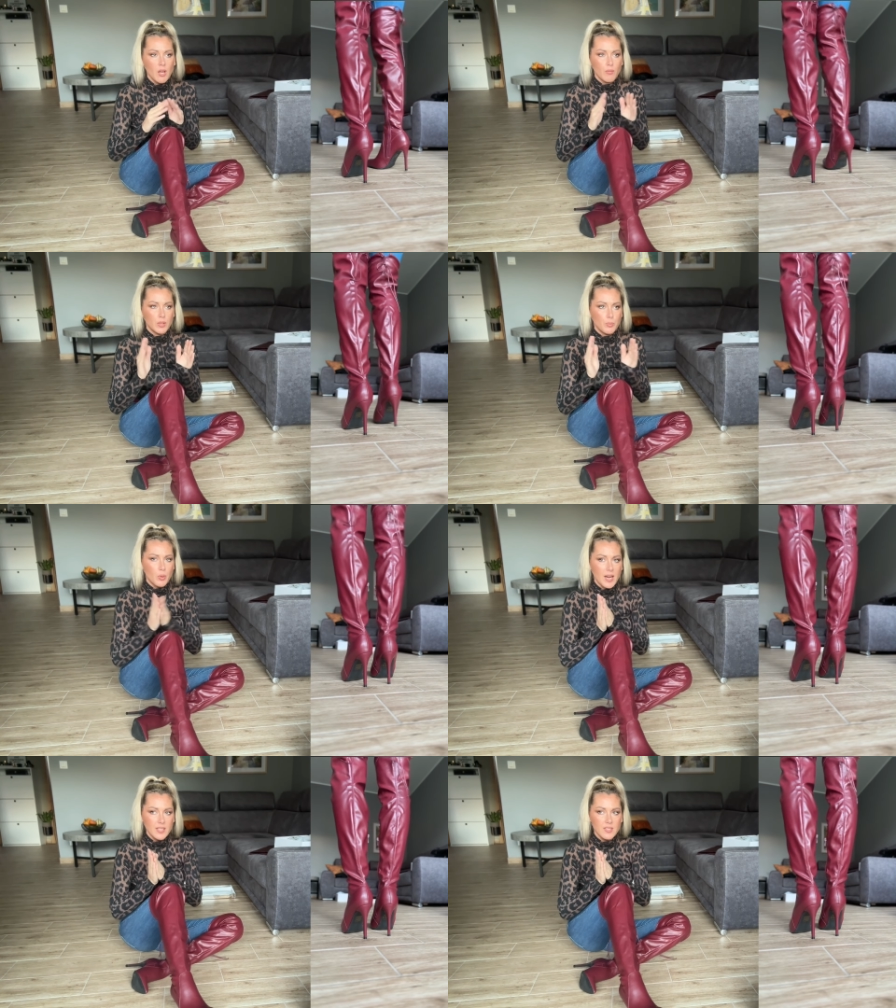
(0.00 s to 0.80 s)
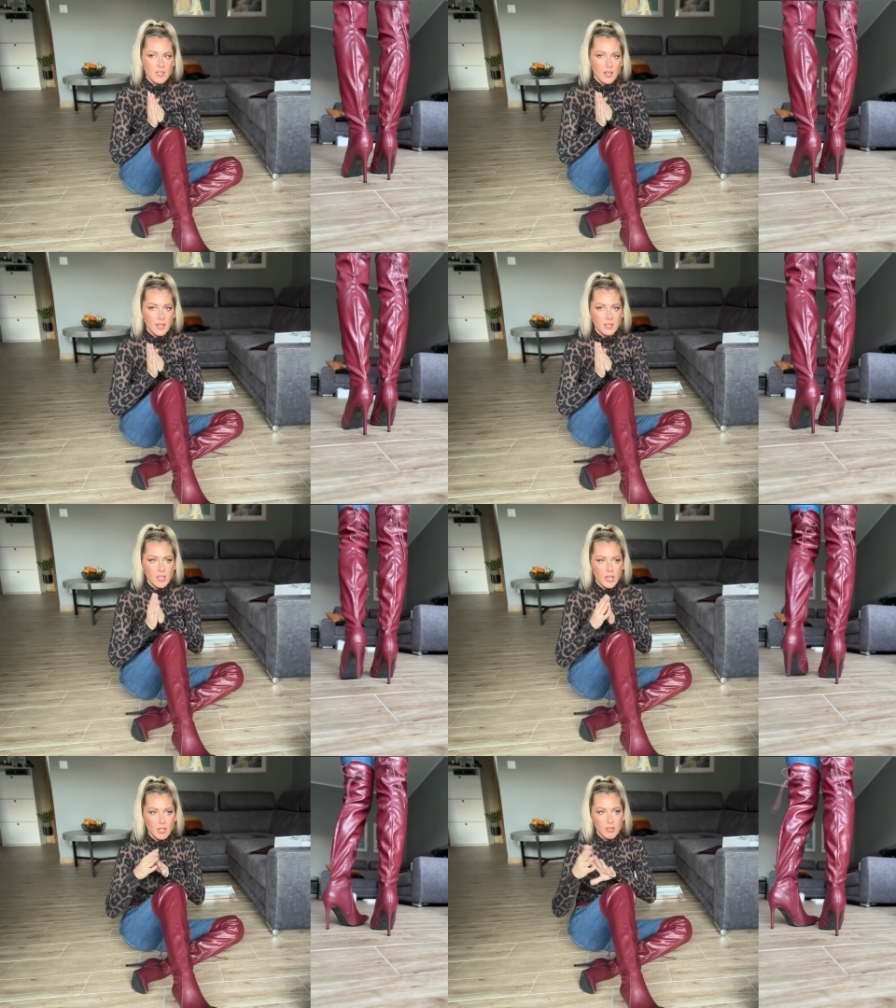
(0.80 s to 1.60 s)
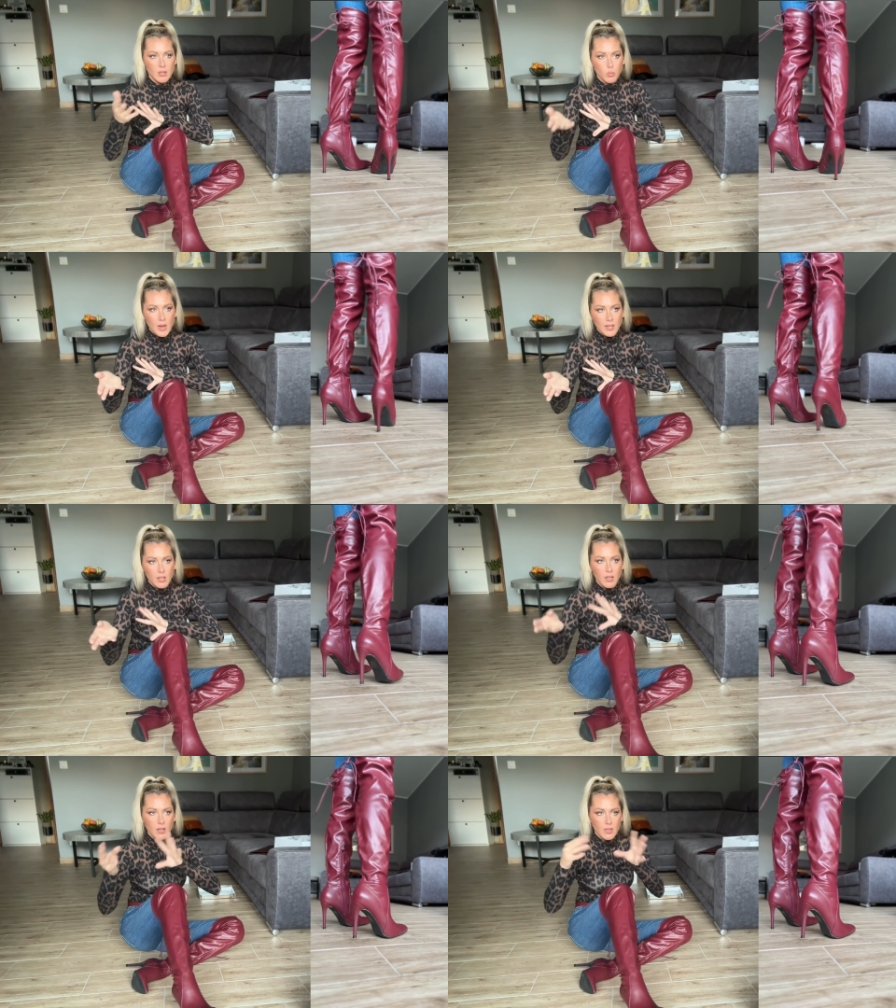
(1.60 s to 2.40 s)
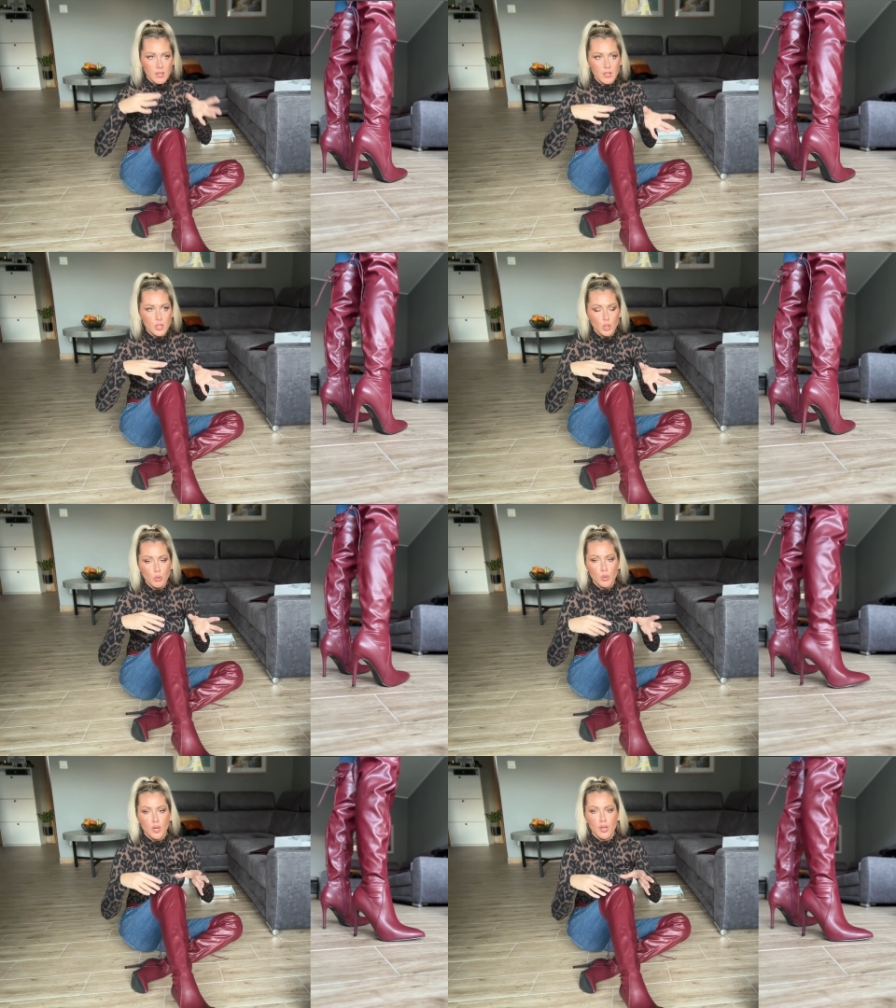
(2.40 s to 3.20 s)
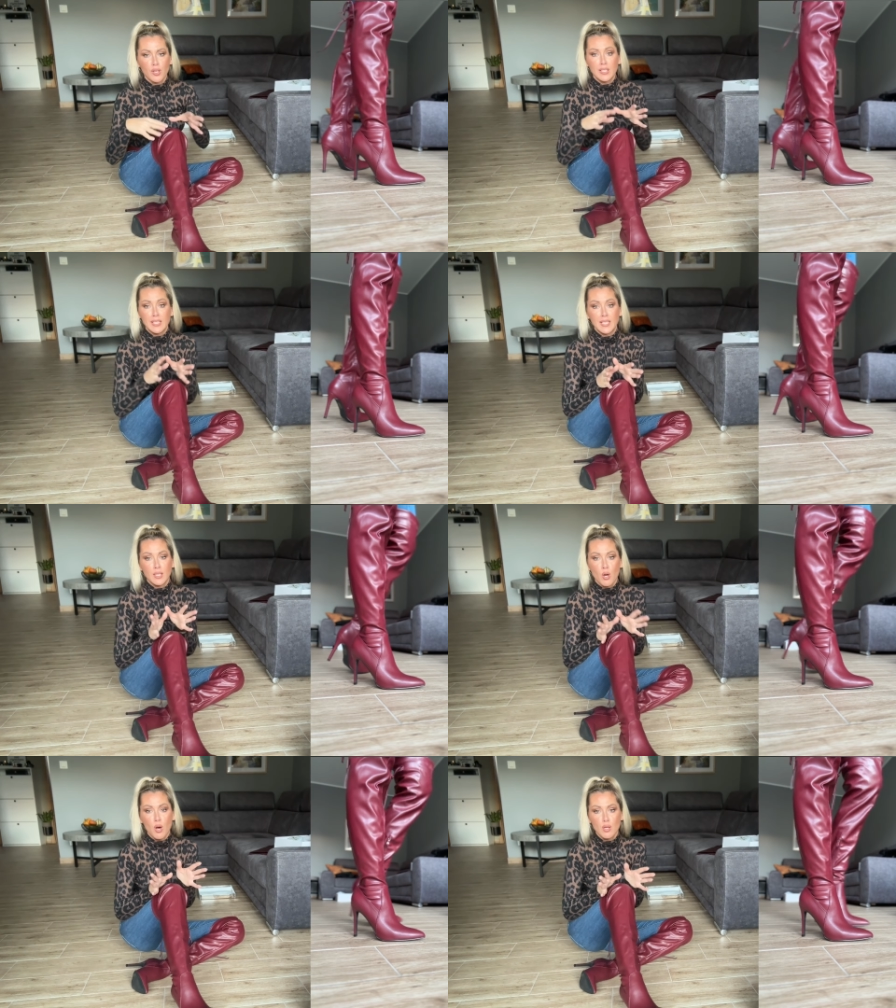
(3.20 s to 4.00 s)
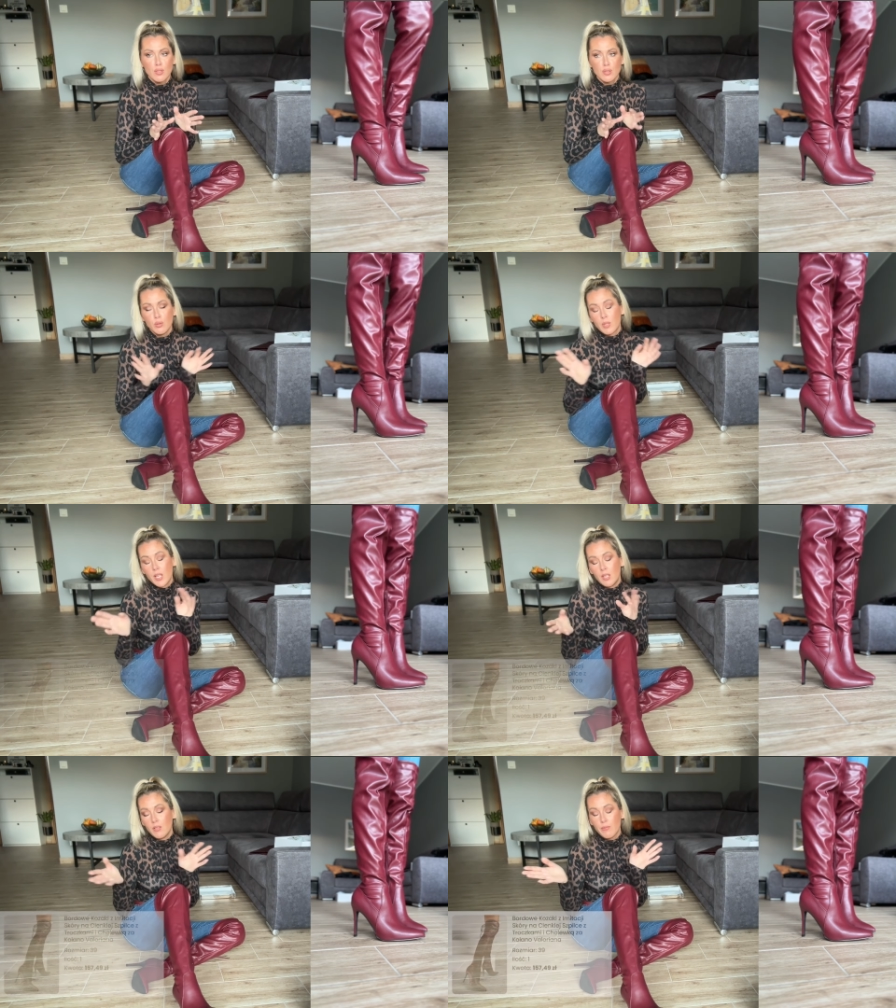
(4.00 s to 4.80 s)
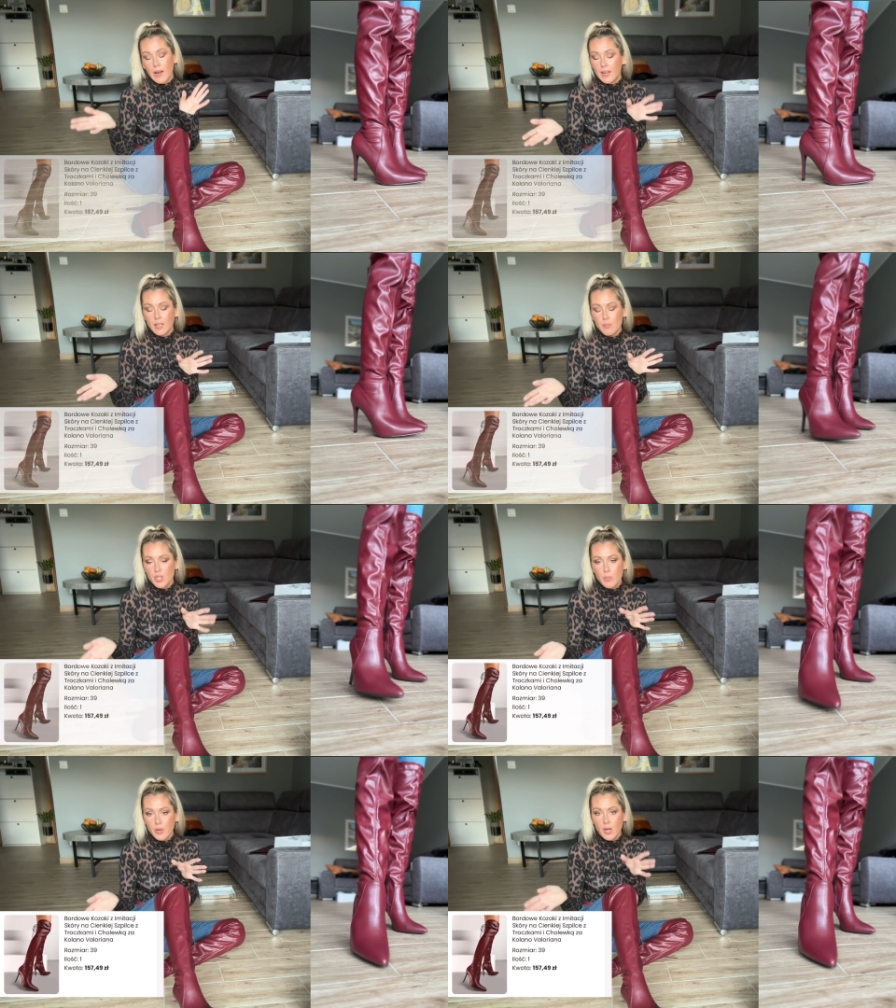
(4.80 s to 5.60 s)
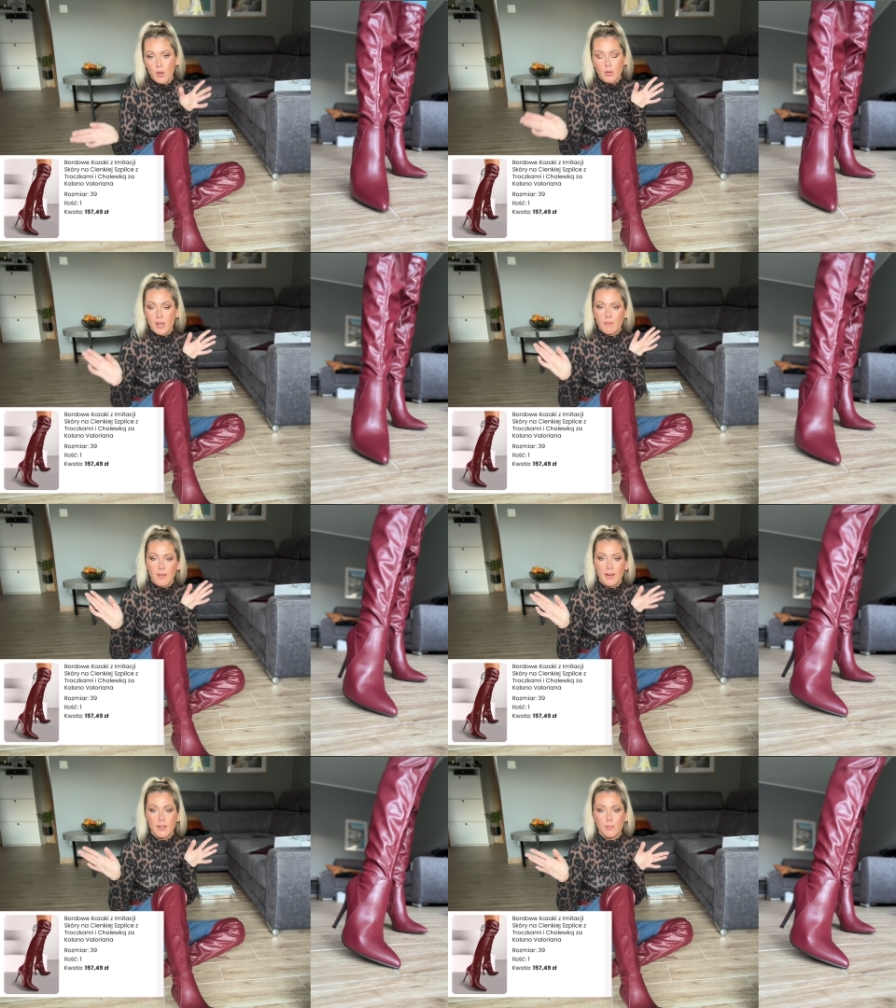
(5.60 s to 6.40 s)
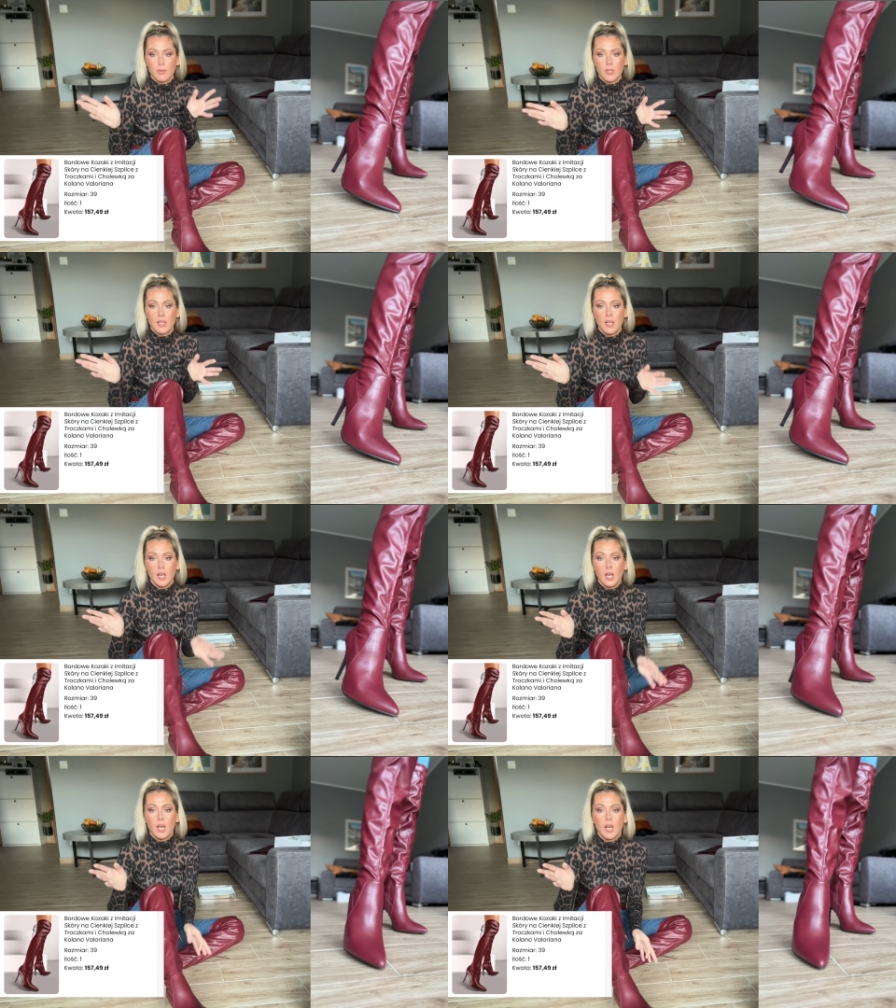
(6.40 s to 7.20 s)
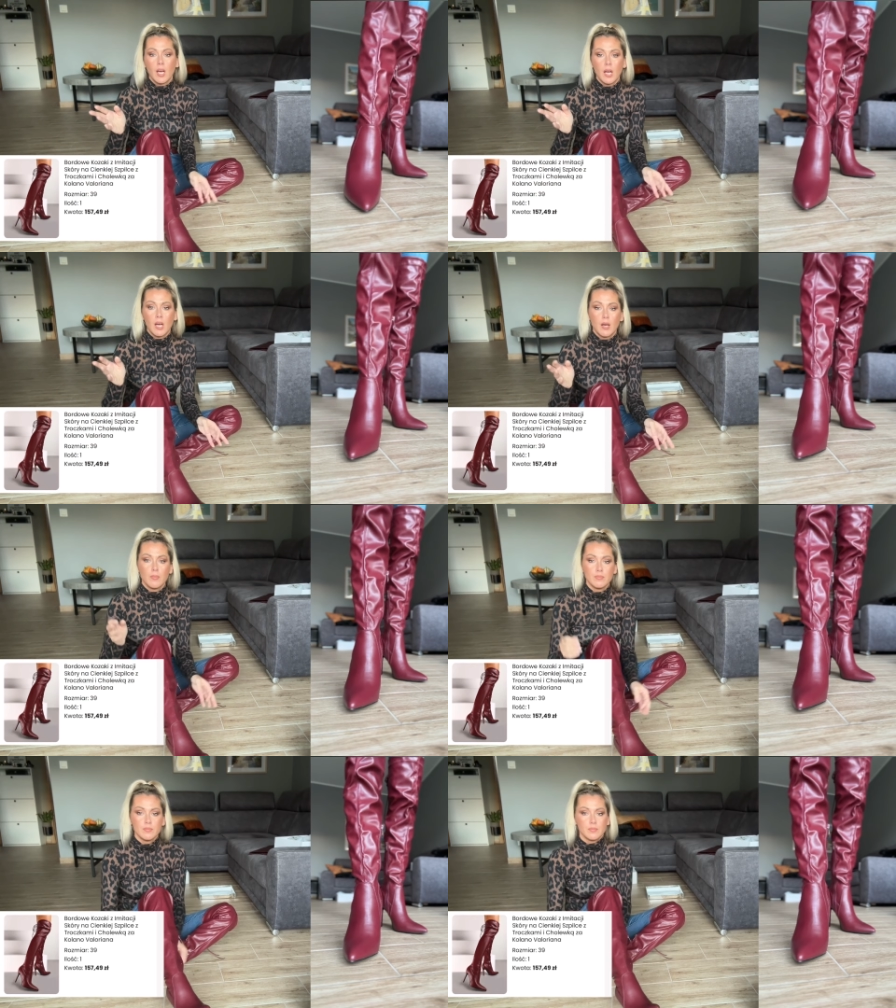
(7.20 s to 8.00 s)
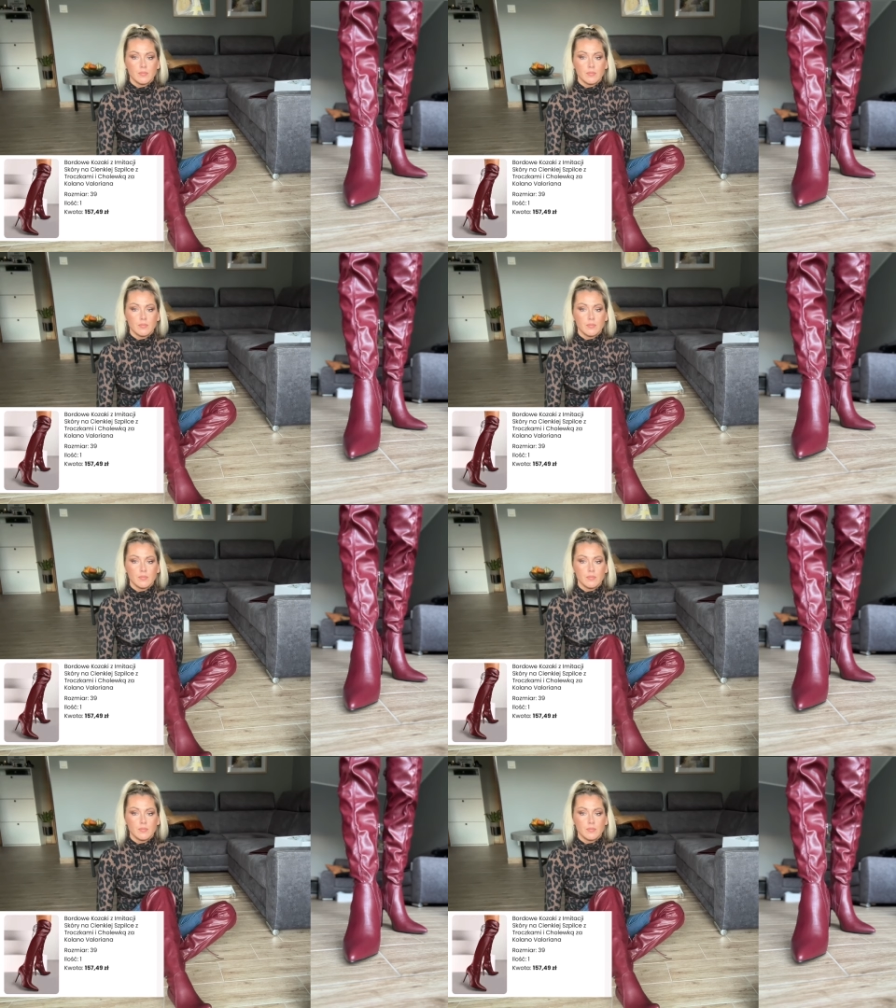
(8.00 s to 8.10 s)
For the price, like the 20, 30 euro that they cost, you can find them cheaper, you can find them for the um,